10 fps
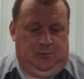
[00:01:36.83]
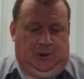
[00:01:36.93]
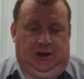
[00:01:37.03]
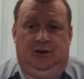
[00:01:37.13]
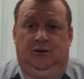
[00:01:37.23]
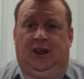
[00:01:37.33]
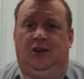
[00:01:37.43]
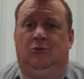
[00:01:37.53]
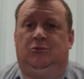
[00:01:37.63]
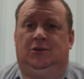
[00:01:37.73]
But they
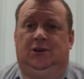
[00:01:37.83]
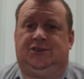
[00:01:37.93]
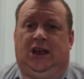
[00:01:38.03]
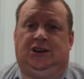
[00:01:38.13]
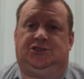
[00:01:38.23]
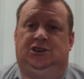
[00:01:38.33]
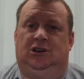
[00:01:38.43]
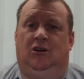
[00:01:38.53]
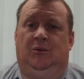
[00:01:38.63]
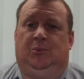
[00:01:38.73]
all attach to your
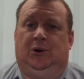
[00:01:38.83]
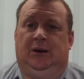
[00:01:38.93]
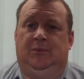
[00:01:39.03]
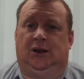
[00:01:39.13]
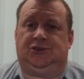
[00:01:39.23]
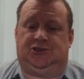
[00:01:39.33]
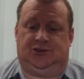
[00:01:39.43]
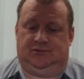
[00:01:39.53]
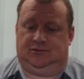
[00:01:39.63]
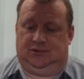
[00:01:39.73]
line pretty much
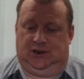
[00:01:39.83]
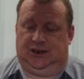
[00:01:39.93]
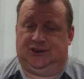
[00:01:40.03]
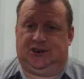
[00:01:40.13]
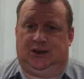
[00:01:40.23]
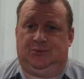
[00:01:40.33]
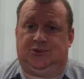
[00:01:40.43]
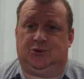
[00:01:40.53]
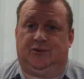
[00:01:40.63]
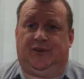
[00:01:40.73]
in the same
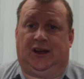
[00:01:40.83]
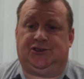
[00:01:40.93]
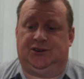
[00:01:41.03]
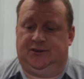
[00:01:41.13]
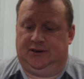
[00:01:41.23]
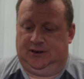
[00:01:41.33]
sort of fashion.